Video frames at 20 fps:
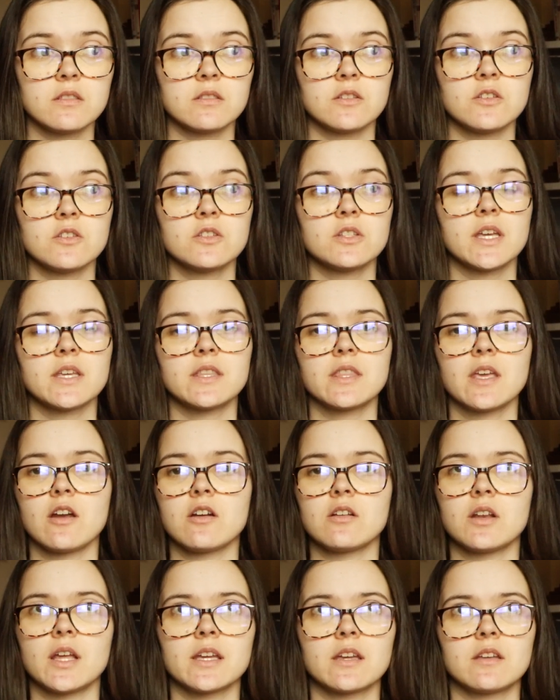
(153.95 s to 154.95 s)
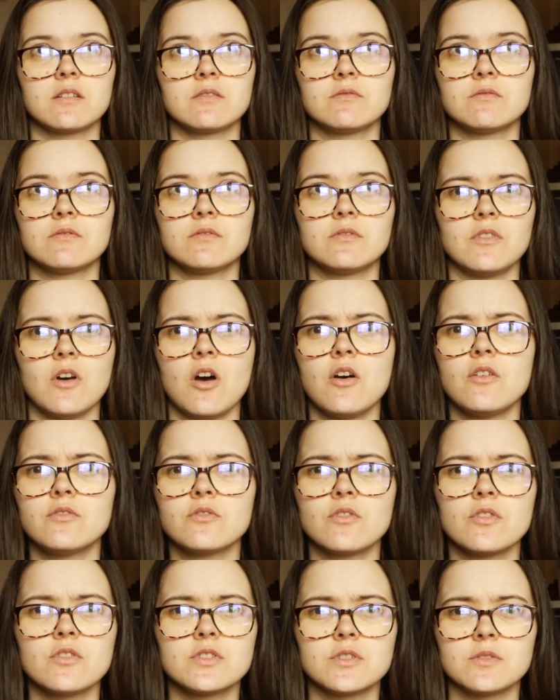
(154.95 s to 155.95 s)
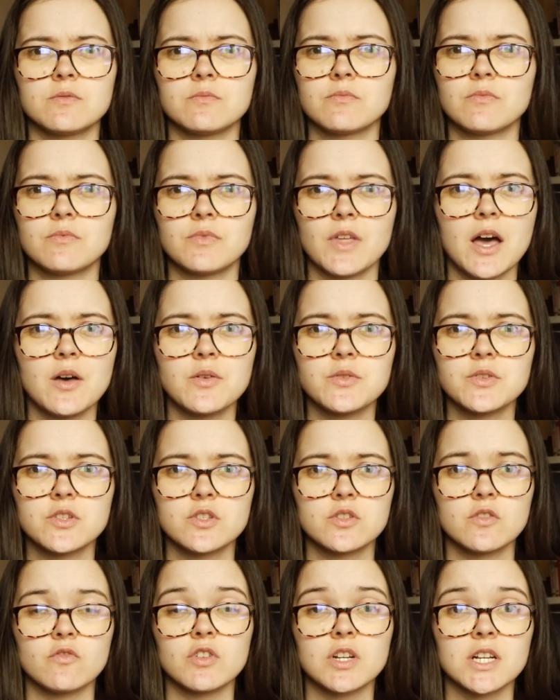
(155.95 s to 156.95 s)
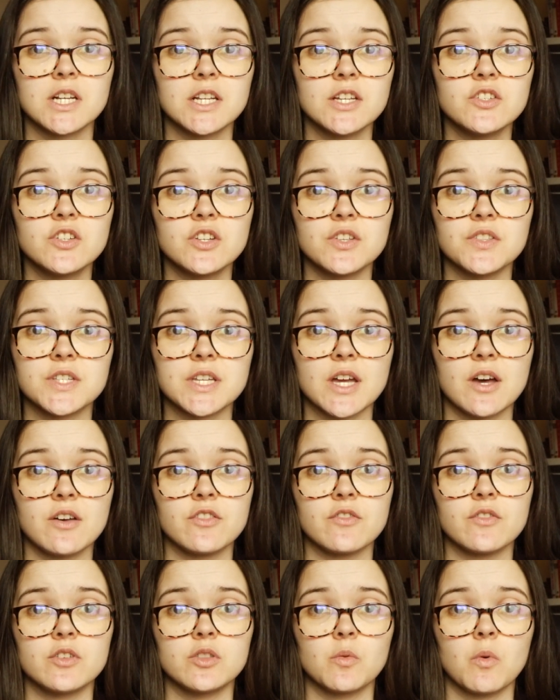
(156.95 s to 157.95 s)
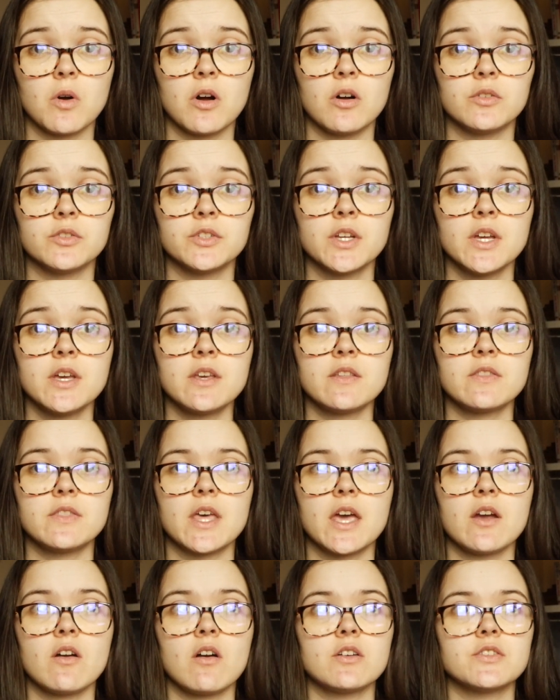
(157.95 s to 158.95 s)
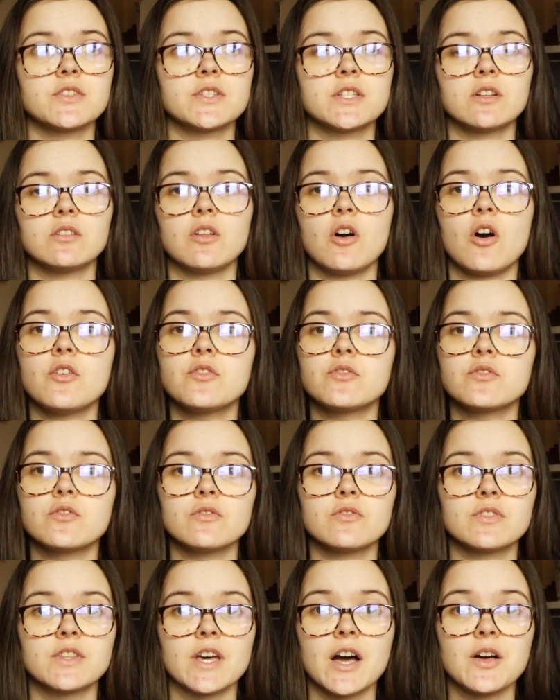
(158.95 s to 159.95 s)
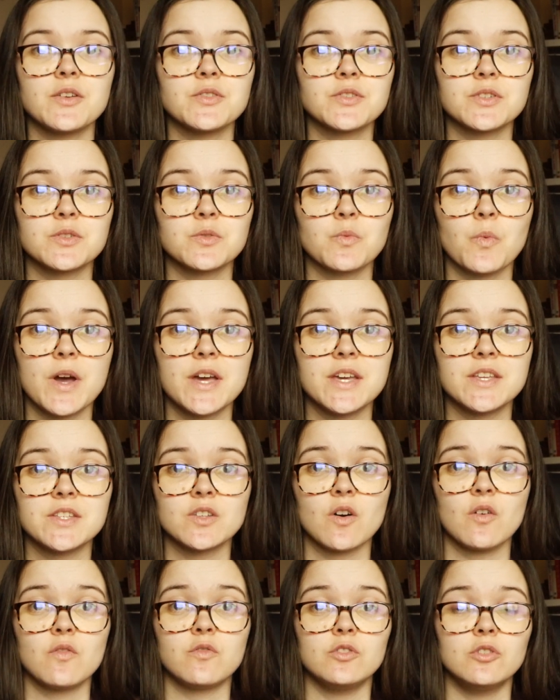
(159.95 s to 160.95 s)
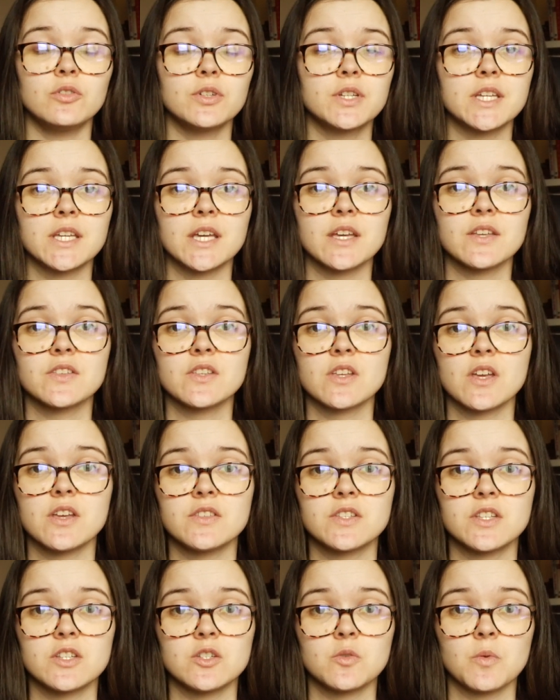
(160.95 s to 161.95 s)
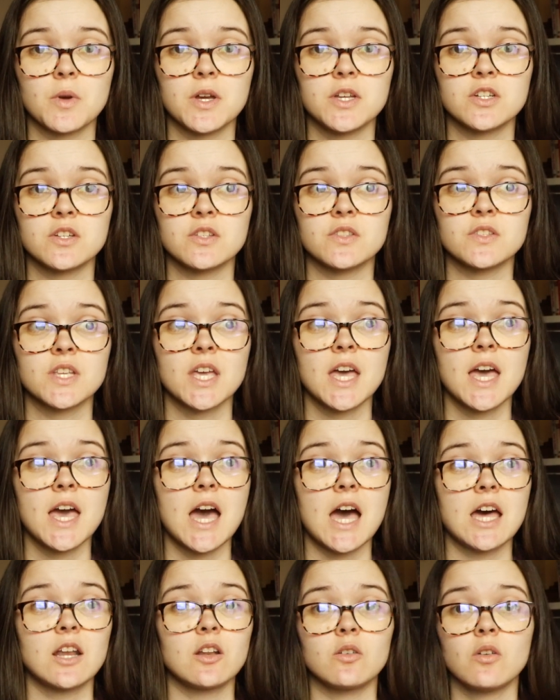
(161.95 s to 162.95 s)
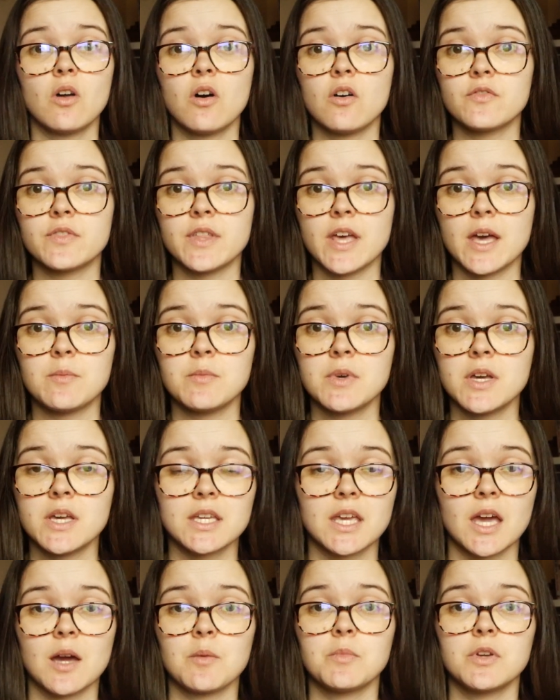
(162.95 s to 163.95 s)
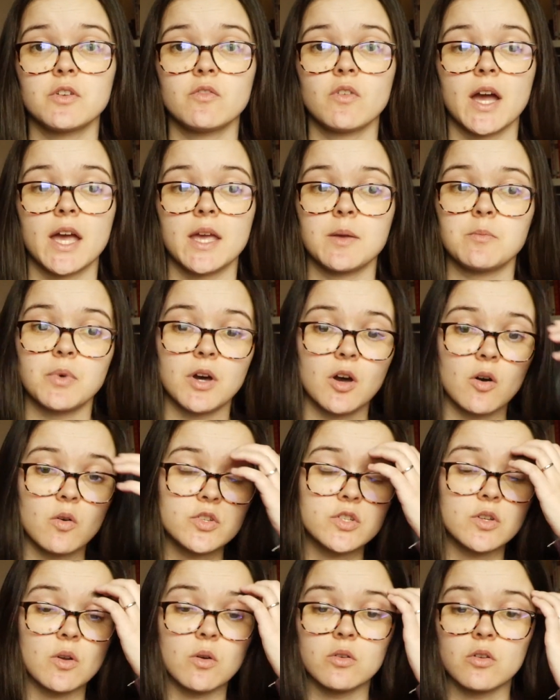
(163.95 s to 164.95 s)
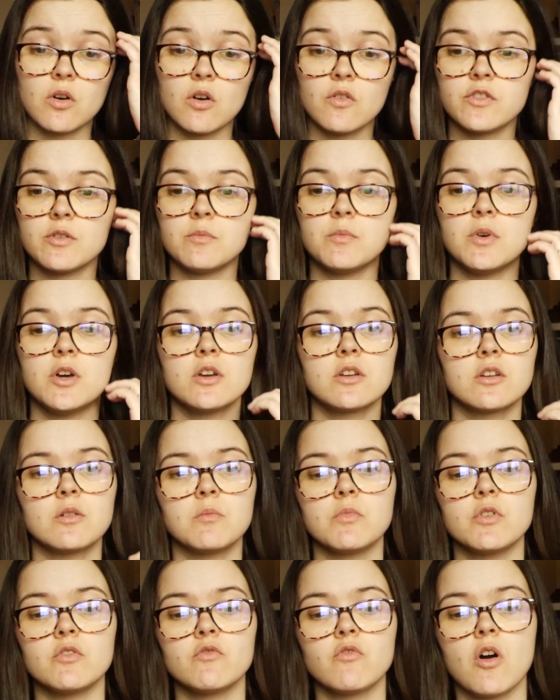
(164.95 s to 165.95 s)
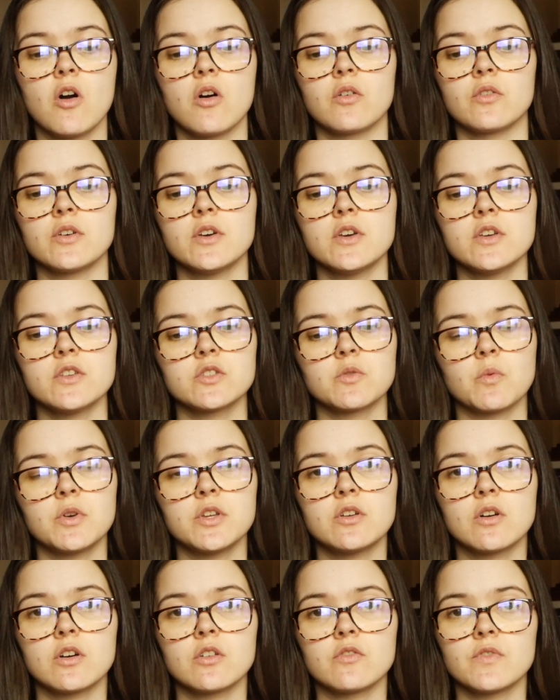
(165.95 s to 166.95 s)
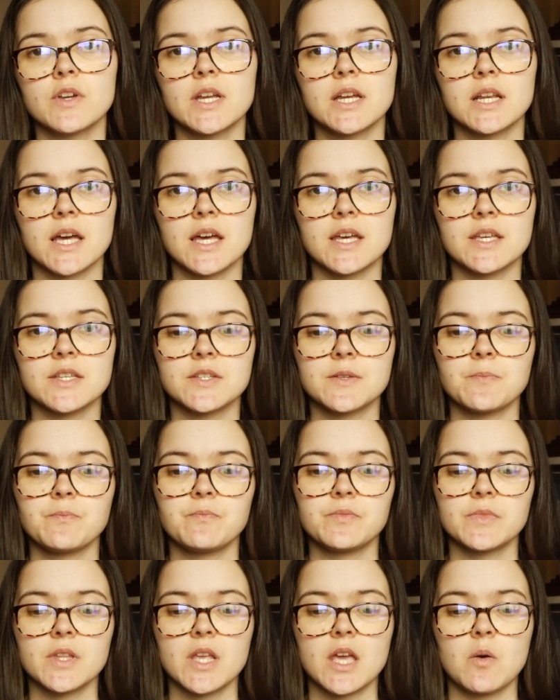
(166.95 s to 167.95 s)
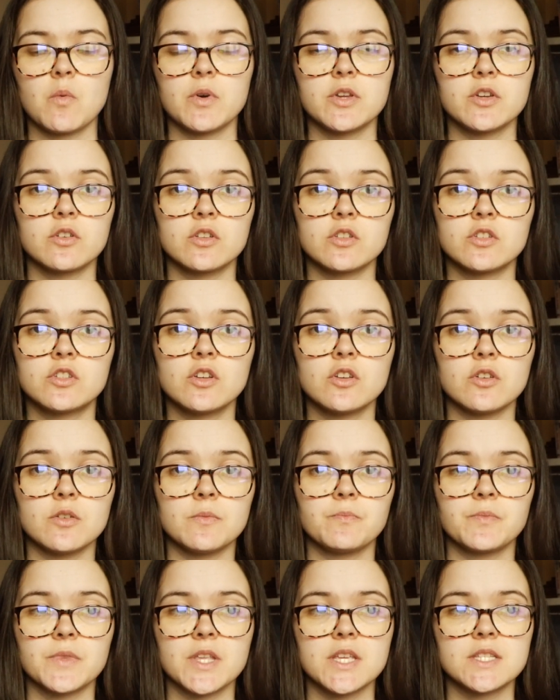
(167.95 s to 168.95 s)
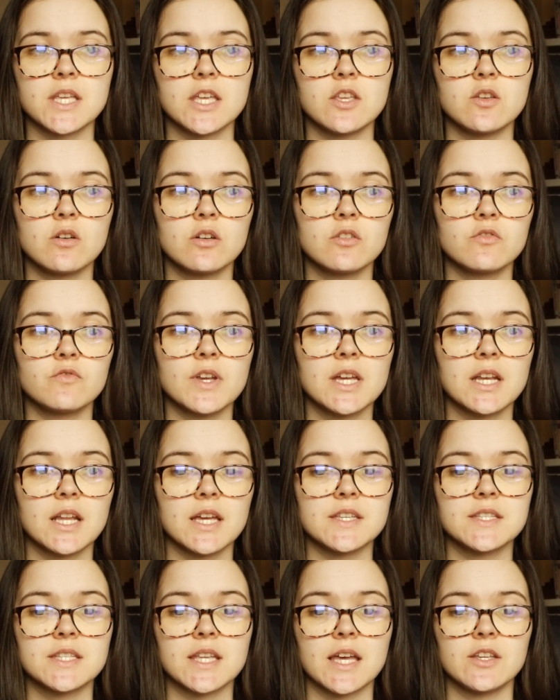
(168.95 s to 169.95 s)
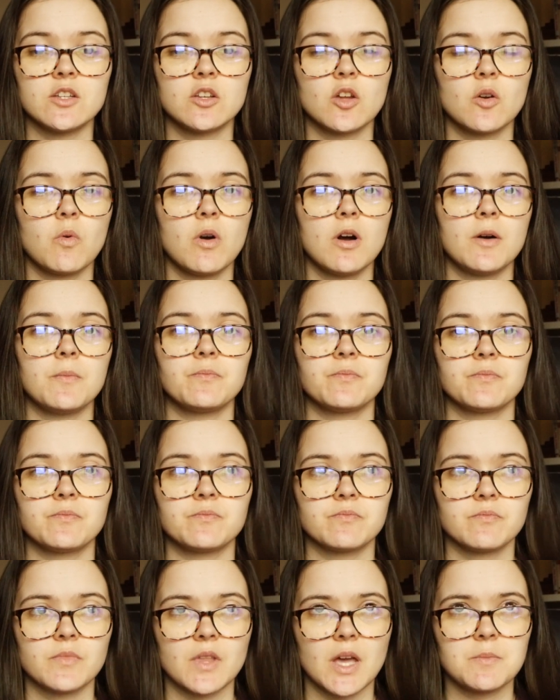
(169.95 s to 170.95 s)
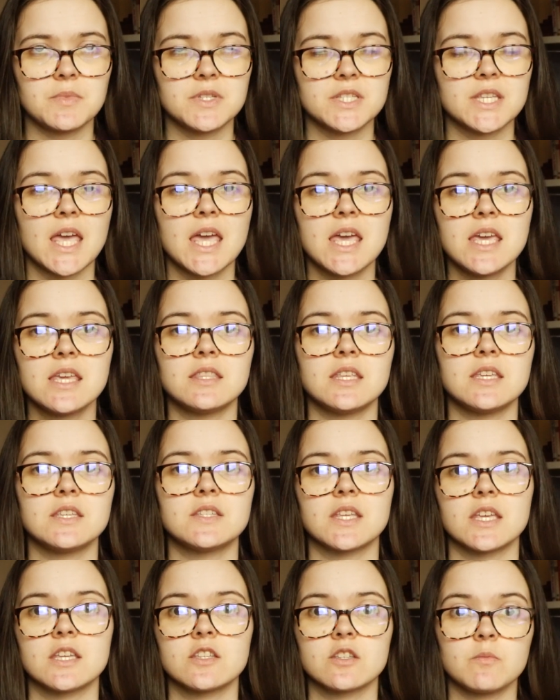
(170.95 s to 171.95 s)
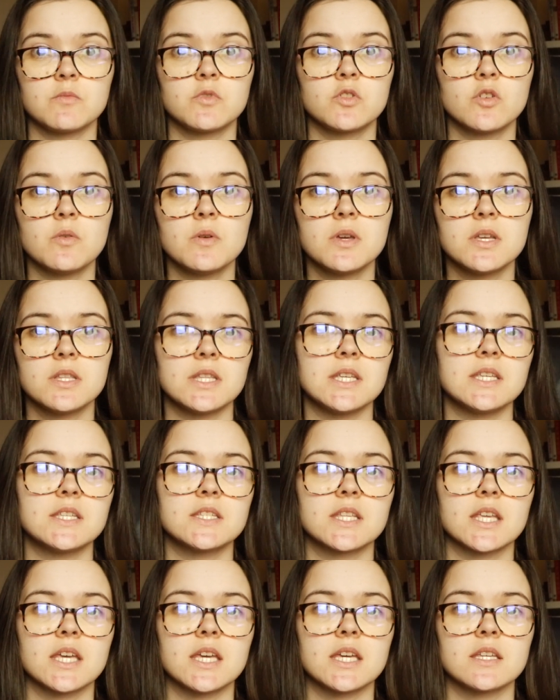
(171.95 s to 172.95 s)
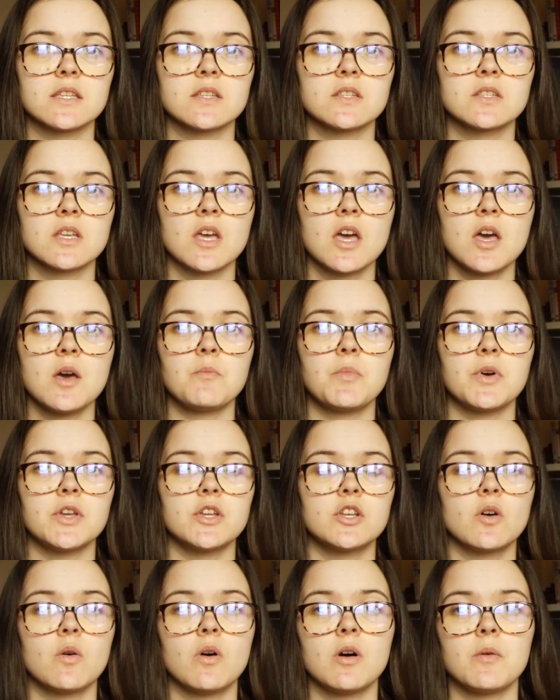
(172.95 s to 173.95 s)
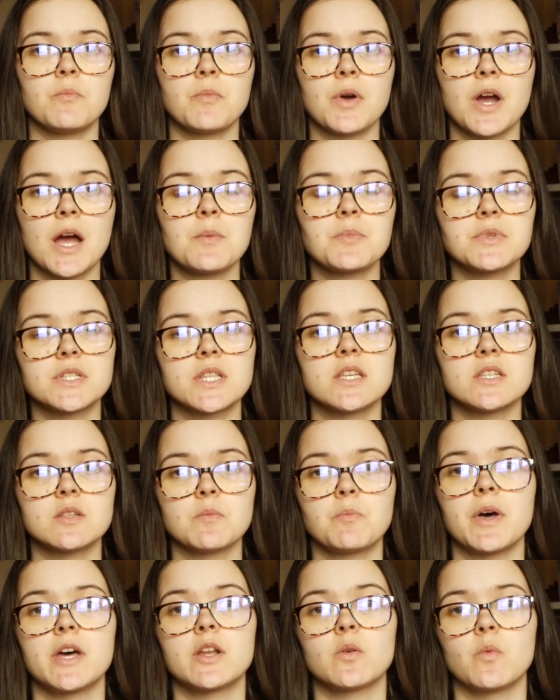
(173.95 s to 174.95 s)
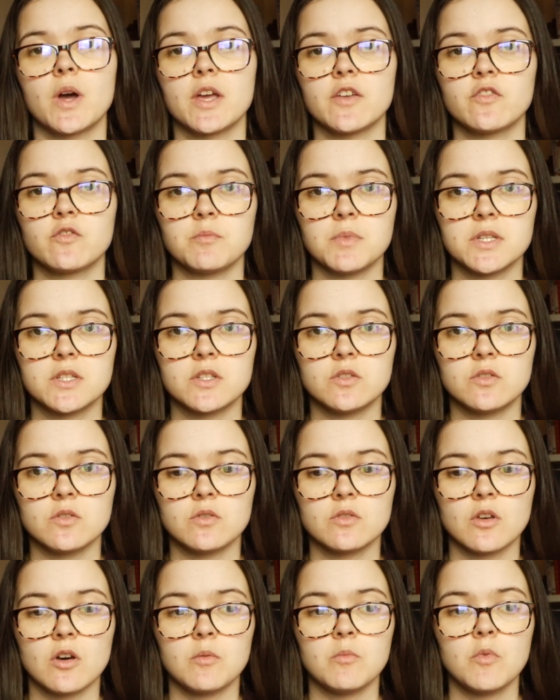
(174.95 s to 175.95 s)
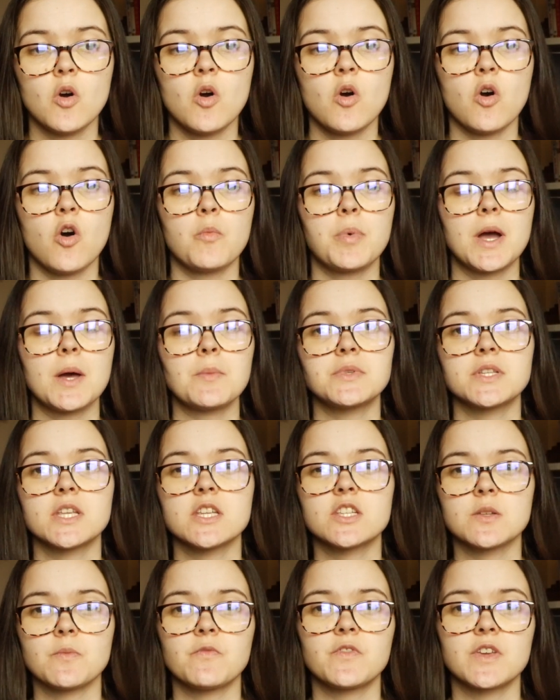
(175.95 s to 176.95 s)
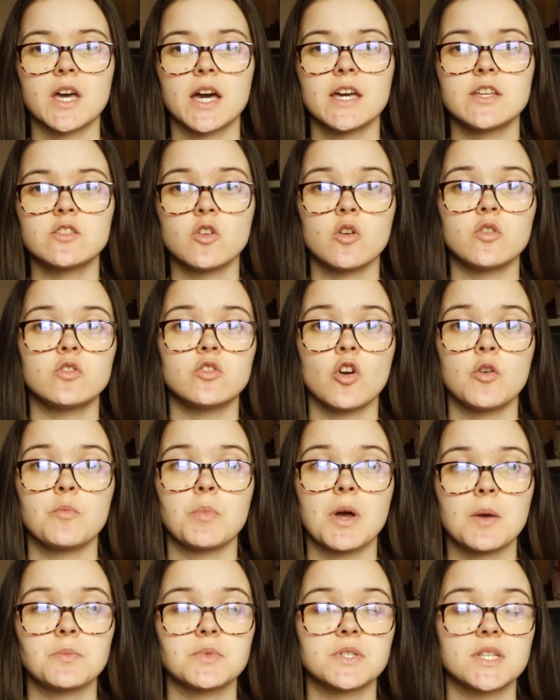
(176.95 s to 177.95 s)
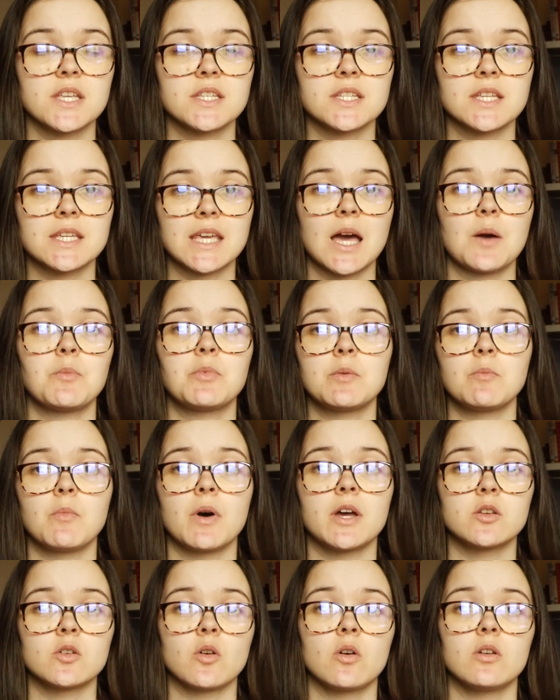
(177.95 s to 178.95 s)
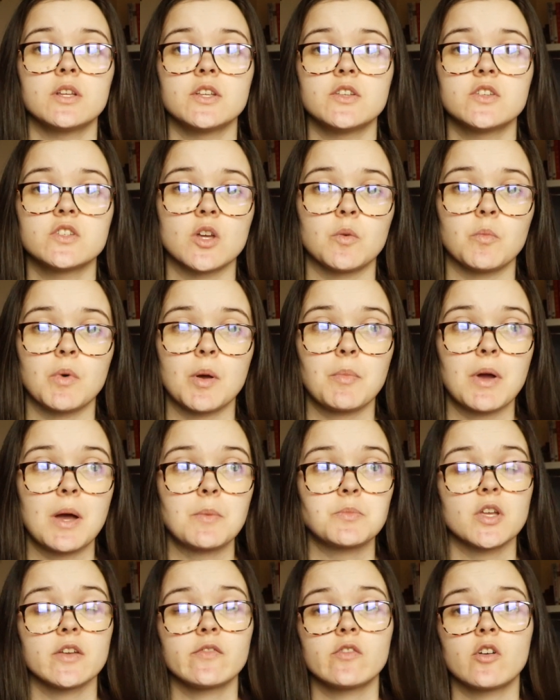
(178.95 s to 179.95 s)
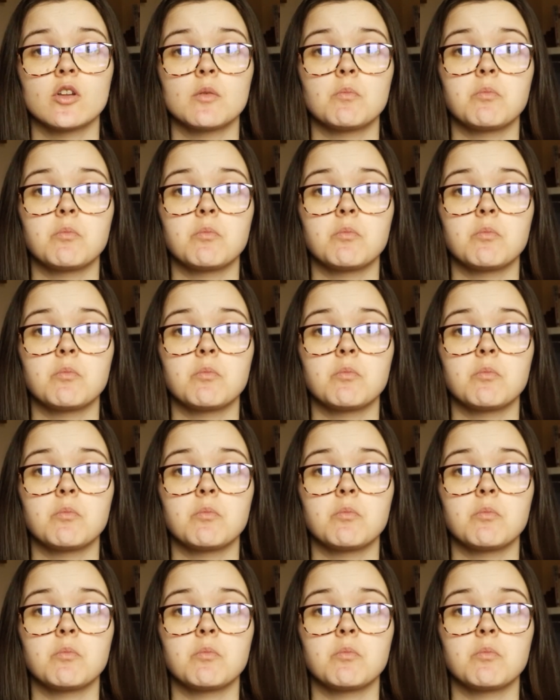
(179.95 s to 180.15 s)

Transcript: Just like there are like hundreds and thousands of religions out there in the world, there are still hundreds and thousands ways of looking at certain situations, and a lot of them can be right, but also a lot of them can be wrong. So what you got to realize and what you got to do is that you got to realize that, you know what, I'm saying these things, I'm doing these things, but you know what, perhaps there's a better way for me to do them, or perhaps there's something I don't know, perhaps there's a gap in my knowledge somewhere, perhaps I've got